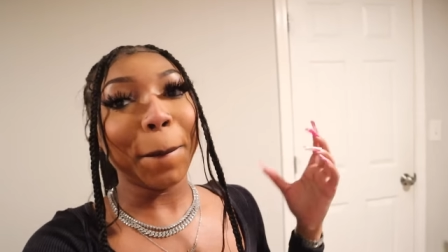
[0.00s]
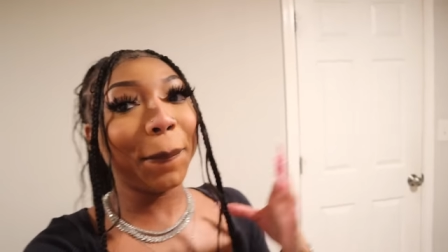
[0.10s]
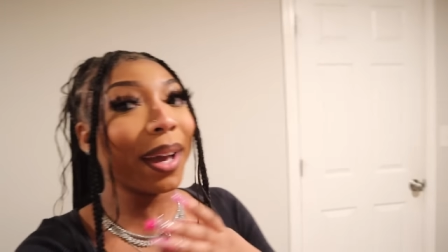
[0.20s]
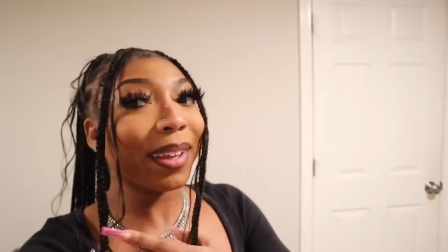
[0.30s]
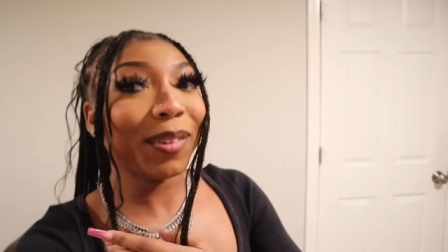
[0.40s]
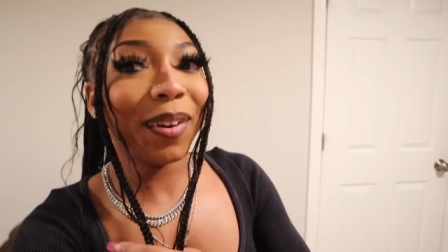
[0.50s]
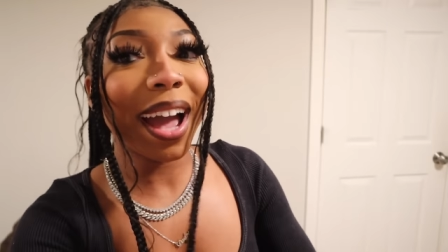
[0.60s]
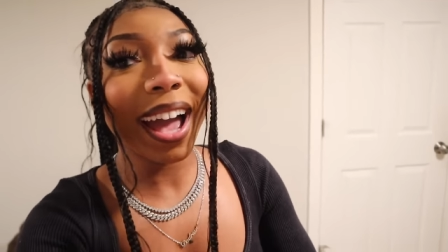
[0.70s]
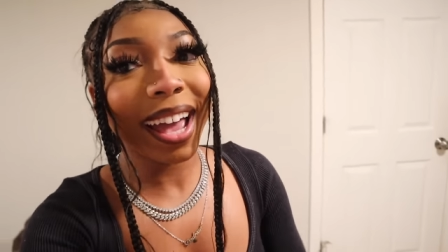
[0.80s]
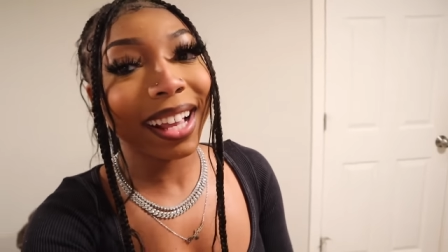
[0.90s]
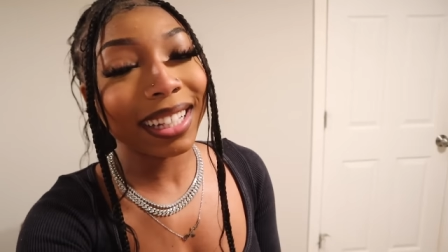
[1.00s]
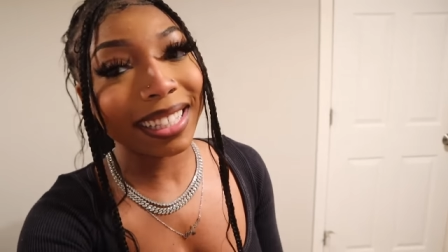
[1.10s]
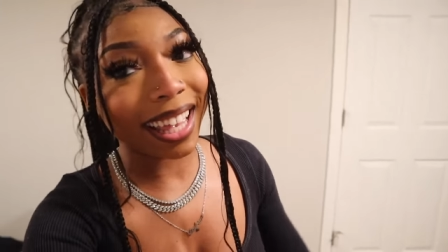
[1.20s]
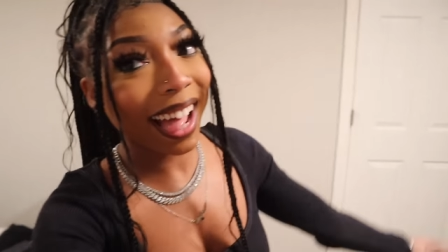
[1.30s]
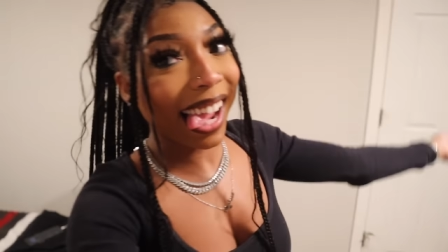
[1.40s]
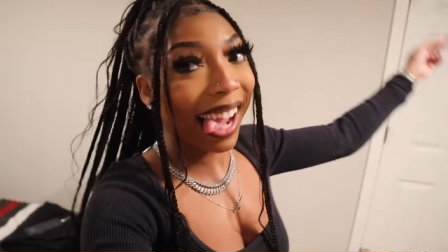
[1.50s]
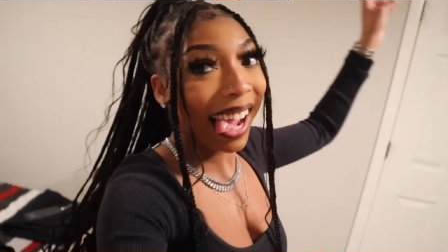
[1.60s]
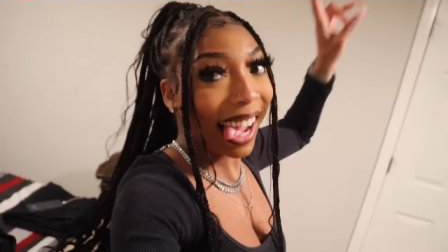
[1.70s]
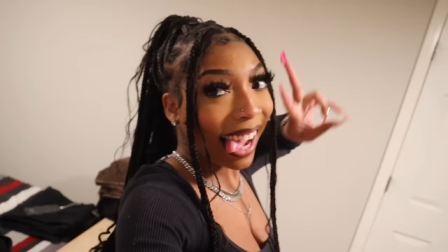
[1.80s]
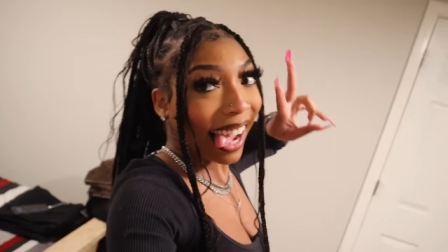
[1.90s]
But you guys,
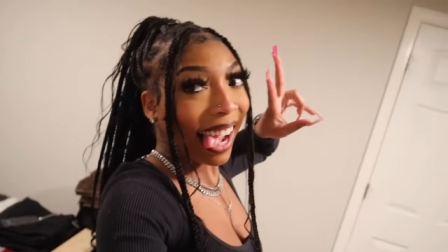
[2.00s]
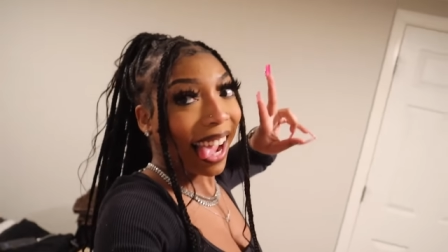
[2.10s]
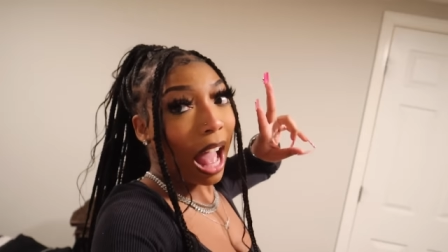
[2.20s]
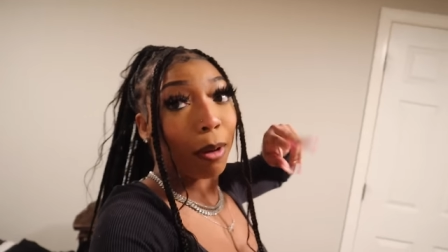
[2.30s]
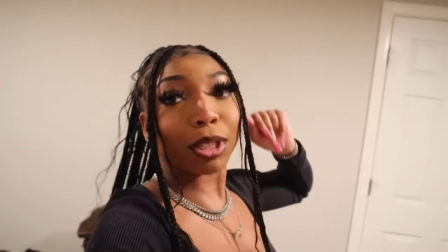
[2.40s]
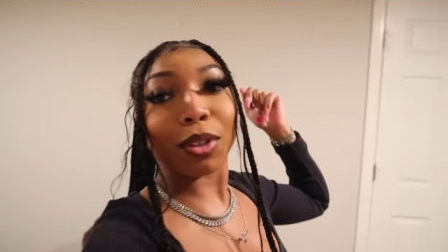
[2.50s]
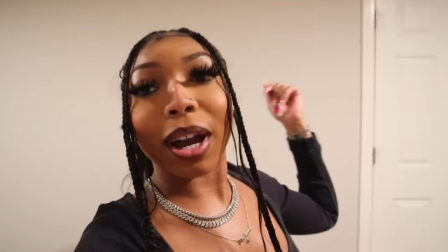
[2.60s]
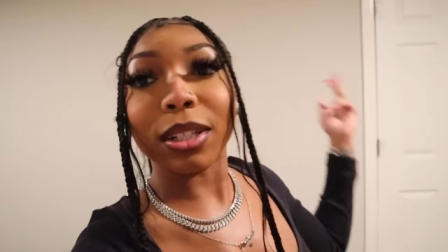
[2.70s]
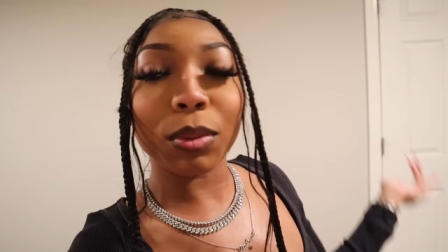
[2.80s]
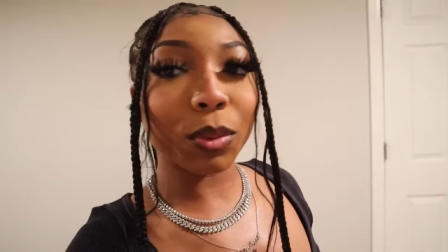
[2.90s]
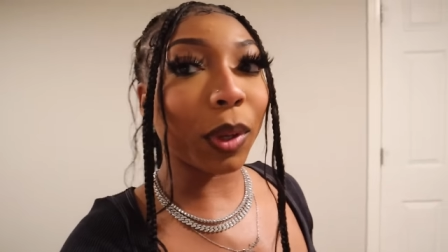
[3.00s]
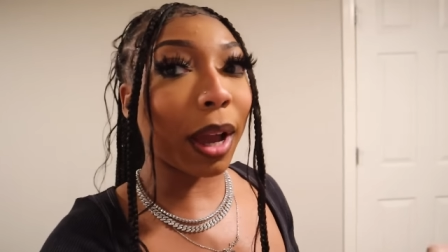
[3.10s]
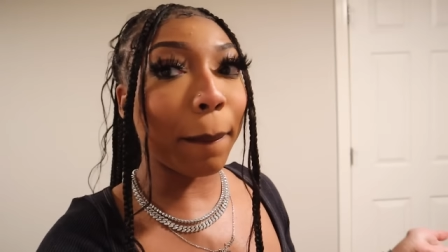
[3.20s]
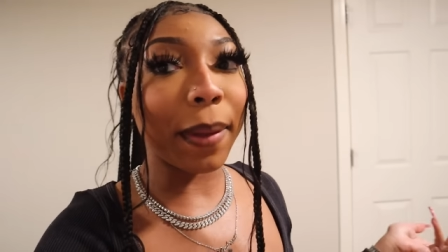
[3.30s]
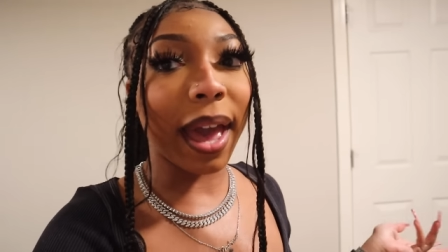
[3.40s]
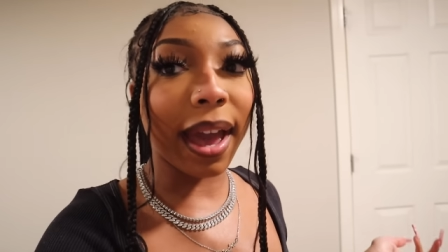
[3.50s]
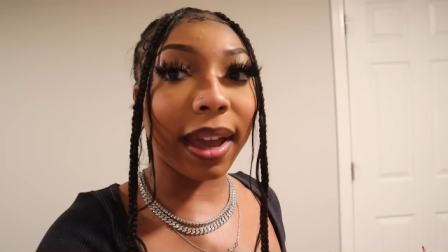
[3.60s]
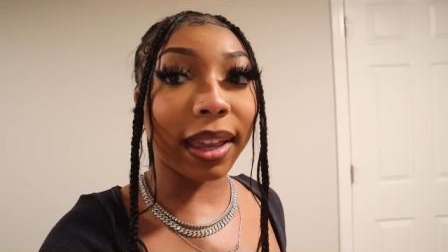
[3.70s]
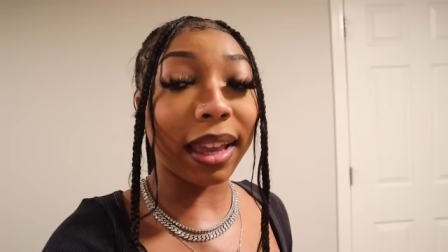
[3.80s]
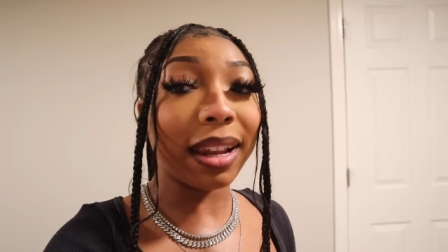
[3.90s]
I will see you guys once we come
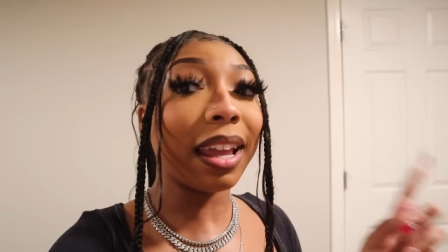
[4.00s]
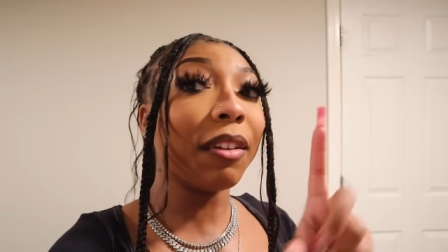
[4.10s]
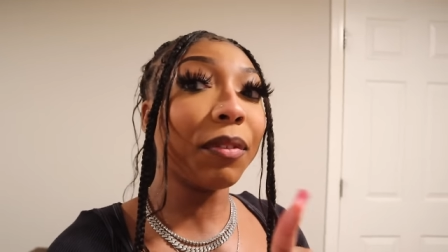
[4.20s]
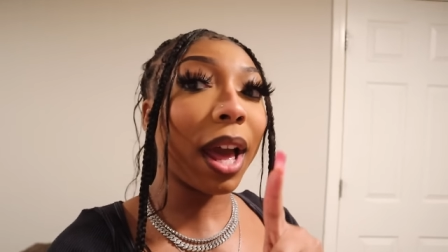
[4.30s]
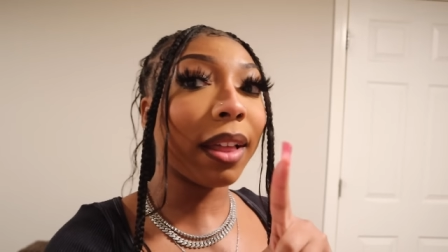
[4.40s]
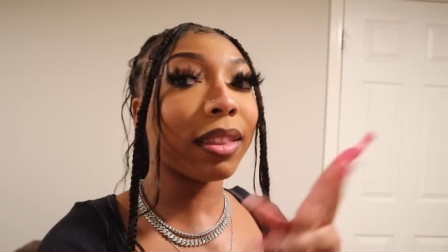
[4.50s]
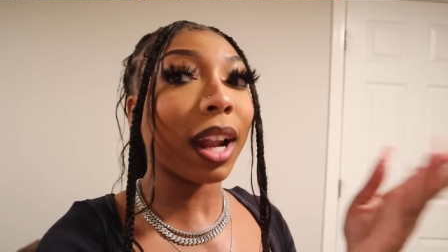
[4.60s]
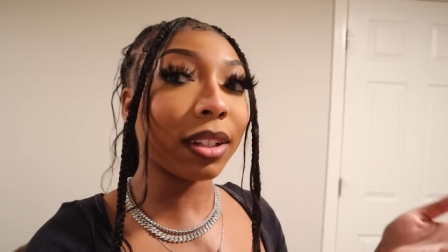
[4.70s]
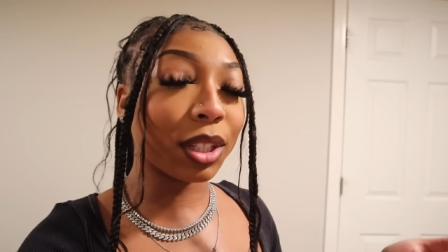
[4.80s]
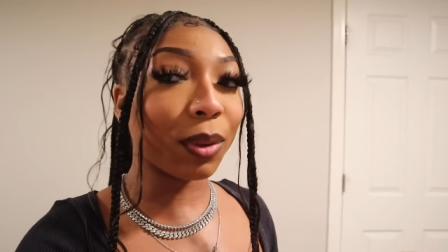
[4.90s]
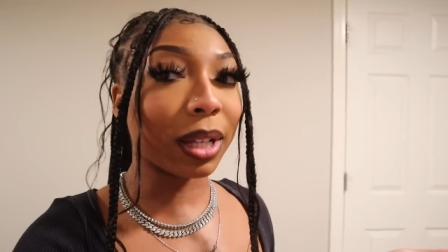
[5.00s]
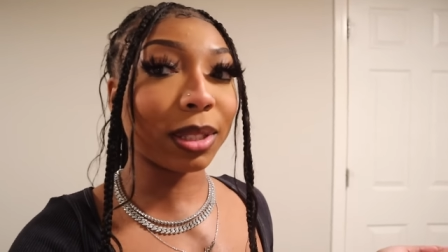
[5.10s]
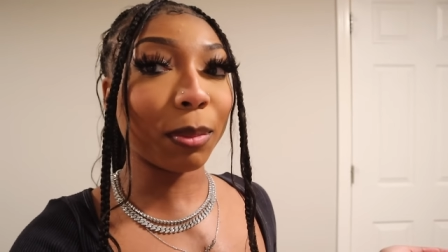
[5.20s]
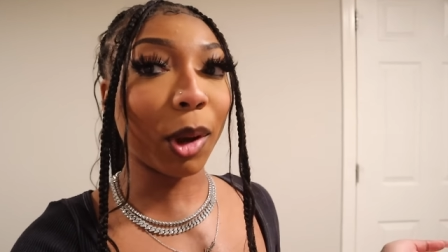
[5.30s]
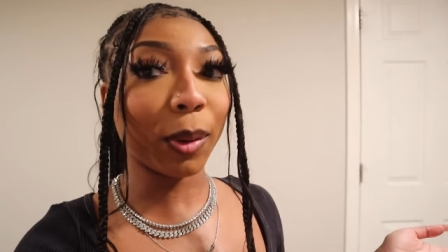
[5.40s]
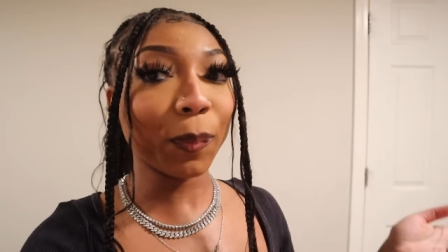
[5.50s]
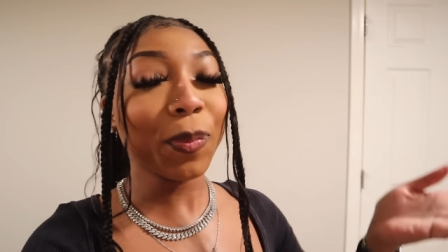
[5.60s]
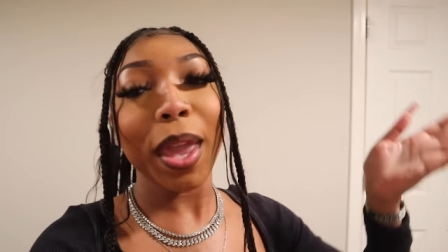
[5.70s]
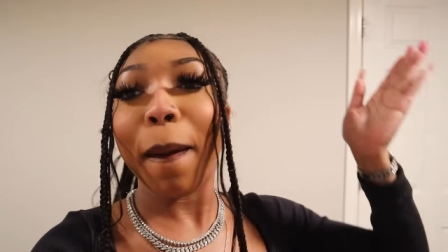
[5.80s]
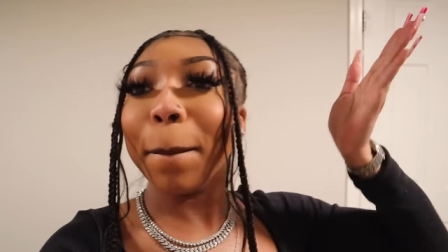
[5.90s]
back. And if not, then I'll see you guys tomorrow.
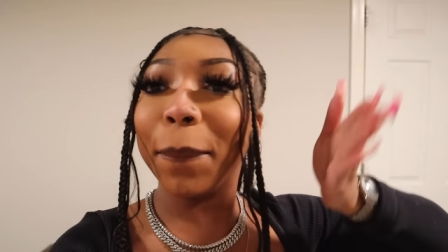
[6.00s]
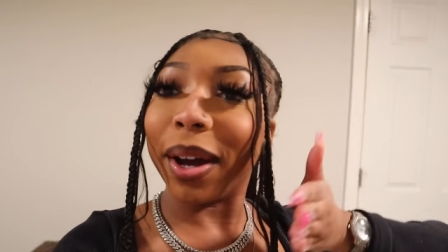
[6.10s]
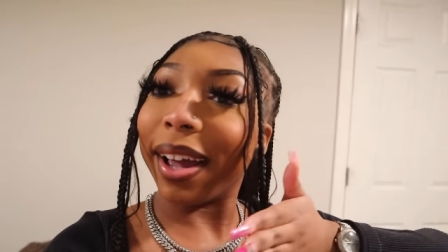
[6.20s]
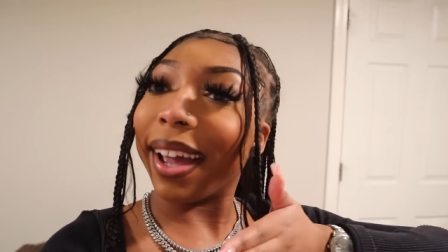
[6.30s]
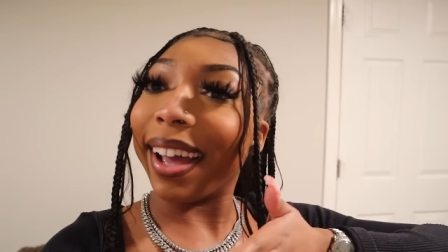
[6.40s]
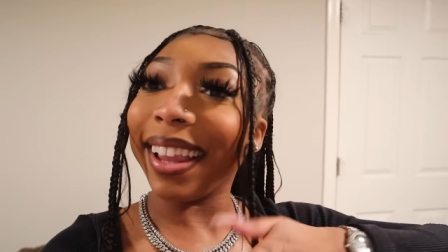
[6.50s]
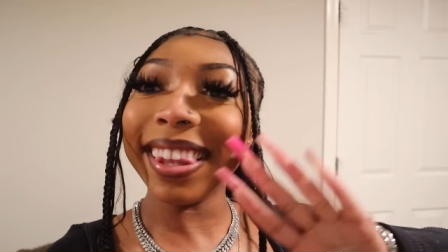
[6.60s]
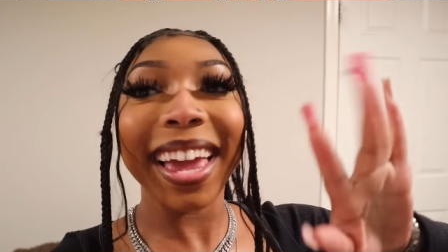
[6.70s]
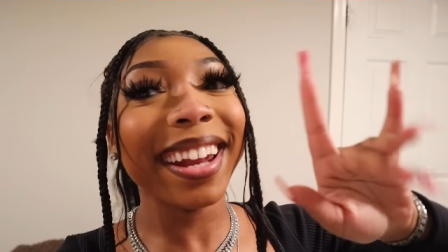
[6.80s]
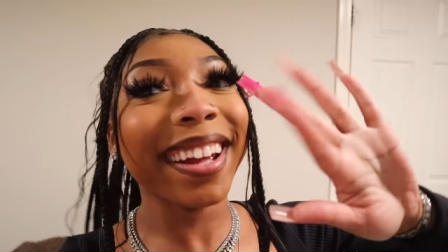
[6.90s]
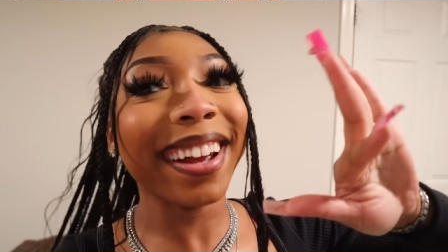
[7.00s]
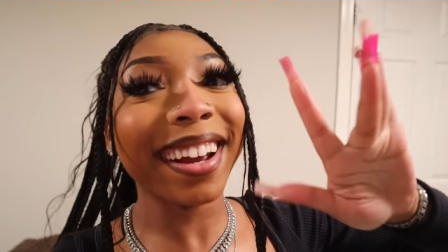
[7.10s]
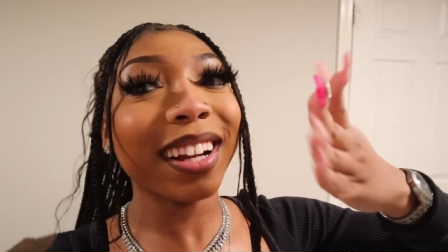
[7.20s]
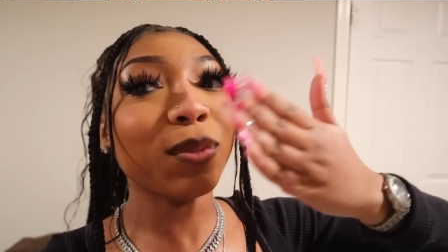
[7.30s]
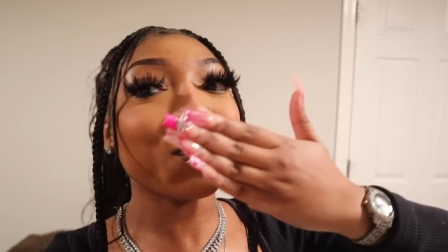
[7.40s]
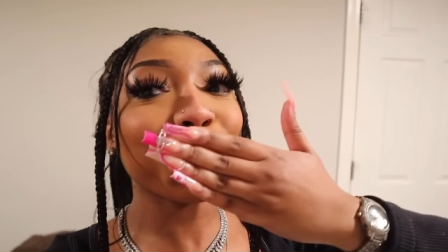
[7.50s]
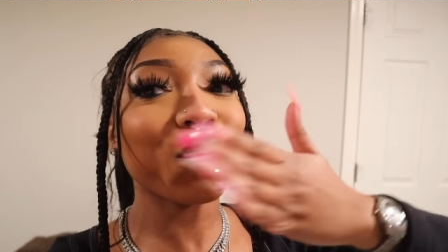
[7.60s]
But later.